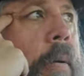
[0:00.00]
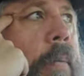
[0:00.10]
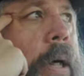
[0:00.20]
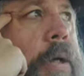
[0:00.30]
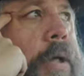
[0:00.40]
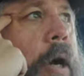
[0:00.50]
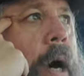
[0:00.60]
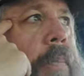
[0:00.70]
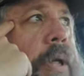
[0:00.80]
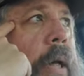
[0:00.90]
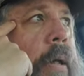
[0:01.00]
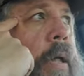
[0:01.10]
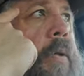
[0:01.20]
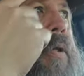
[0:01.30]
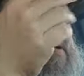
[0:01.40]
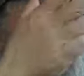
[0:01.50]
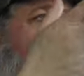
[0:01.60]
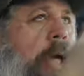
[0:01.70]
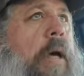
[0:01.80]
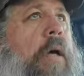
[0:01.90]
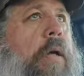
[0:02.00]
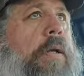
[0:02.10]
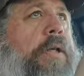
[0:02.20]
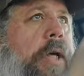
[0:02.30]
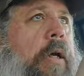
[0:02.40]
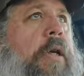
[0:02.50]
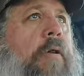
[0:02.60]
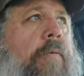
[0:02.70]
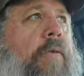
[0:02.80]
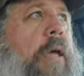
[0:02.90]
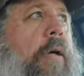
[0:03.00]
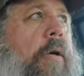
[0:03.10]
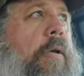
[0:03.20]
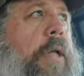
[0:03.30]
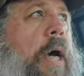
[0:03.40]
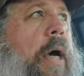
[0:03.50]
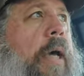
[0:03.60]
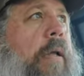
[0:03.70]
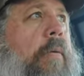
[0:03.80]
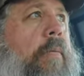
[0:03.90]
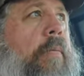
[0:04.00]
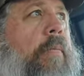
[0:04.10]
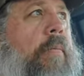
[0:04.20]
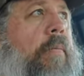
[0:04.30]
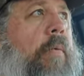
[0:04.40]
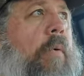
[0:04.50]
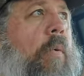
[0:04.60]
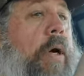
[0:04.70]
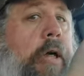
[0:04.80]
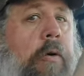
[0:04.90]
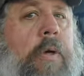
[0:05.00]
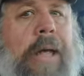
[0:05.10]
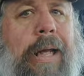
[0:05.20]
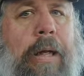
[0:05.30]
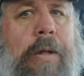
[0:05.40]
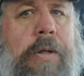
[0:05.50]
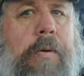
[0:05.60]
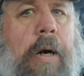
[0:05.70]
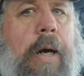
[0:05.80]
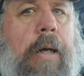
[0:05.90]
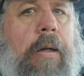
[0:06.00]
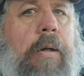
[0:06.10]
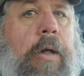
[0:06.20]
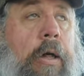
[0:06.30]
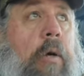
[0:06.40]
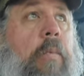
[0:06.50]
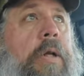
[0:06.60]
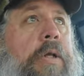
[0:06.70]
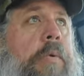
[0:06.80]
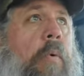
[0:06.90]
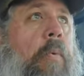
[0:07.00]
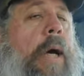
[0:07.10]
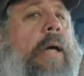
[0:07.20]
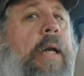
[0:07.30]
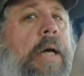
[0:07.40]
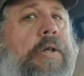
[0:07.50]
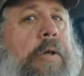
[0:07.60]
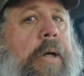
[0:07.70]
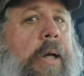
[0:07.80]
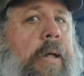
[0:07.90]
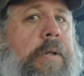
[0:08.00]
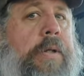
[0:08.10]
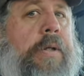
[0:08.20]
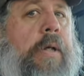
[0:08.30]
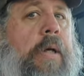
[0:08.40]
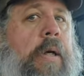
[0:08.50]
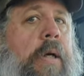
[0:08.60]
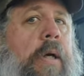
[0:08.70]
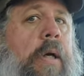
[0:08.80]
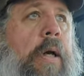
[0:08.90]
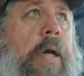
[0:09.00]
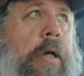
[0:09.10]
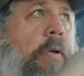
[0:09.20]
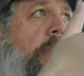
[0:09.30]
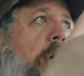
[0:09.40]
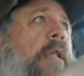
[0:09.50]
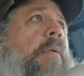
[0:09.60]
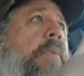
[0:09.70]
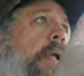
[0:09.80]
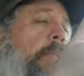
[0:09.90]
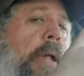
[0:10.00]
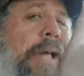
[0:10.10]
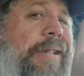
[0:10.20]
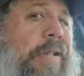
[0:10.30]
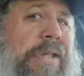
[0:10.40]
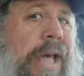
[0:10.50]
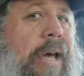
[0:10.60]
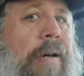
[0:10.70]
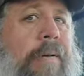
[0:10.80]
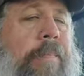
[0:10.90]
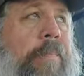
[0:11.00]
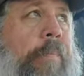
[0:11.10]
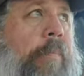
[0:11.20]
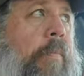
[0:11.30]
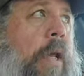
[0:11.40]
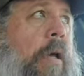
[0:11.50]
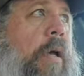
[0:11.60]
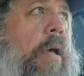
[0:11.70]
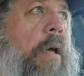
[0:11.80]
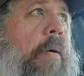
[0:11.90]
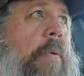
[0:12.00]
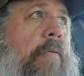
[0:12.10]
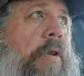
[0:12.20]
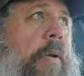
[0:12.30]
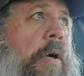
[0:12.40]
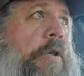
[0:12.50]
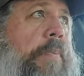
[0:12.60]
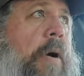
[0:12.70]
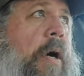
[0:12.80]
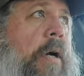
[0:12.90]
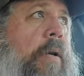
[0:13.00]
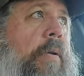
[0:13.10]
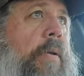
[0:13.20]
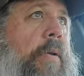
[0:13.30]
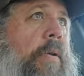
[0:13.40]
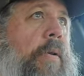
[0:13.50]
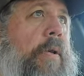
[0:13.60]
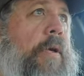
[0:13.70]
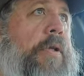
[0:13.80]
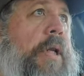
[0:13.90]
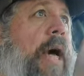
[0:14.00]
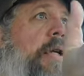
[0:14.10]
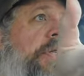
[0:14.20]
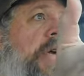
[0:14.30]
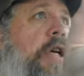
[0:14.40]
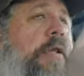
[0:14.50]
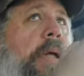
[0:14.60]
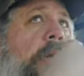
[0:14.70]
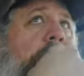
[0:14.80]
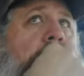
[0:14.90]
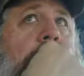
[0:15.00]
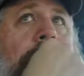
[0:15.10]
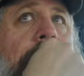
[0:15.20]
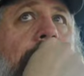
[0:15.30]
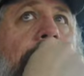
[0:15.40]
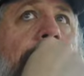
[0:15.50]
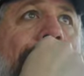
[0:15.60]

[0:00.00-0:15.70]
because their object is to sell you the vehicle, not what are your needs, right? The good ones will recognize your needs and use that to manipulate the sale. But for the most part, there's not a salesman that's going to go,